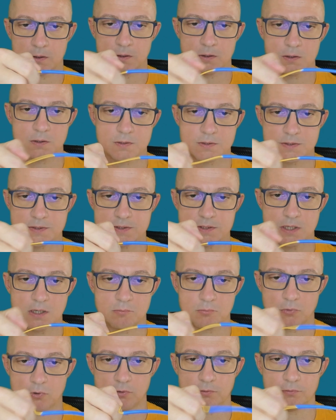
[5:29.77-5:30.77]

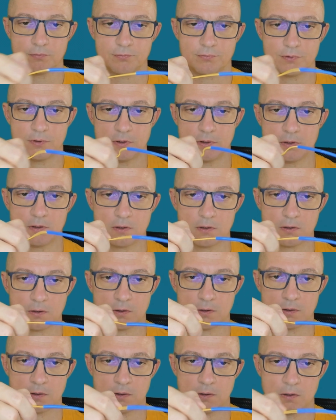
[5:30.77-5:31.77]
some of the
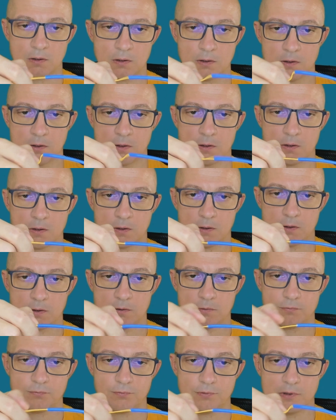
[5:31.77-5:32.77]

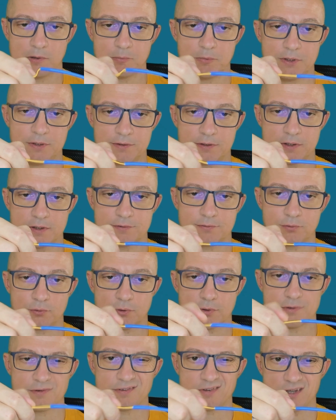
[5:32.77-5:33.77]
filament. As you
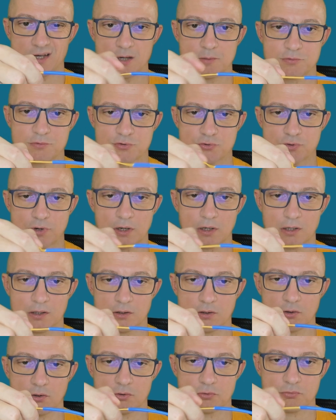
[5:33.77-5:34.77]
can see, I'm struggling
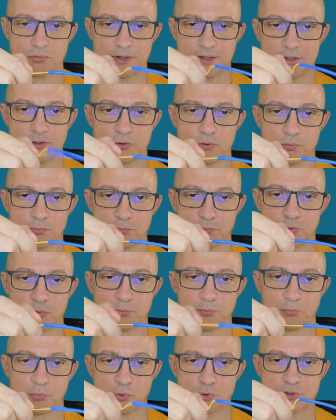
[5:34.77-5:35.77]
already to
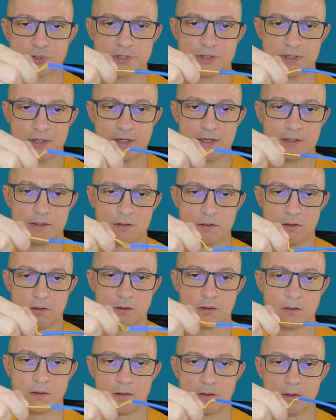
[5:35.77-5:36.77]
push it in.
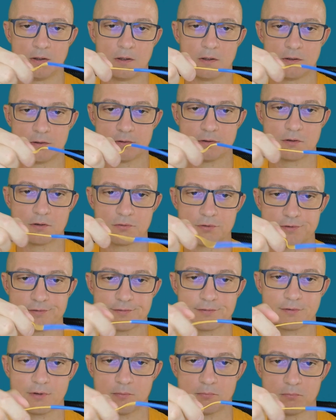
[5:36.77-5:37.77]
There is
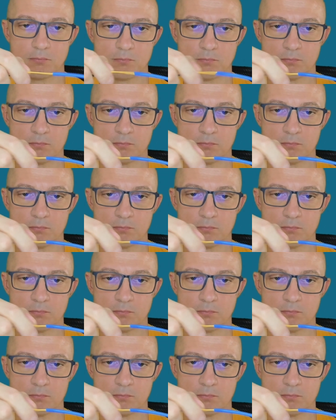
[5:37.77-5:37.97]
some